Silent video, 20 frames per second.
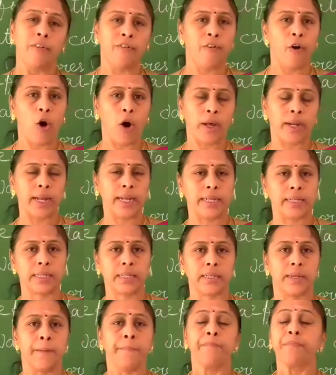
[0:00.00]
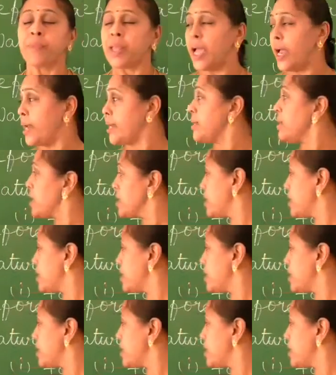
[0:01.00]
forest. And this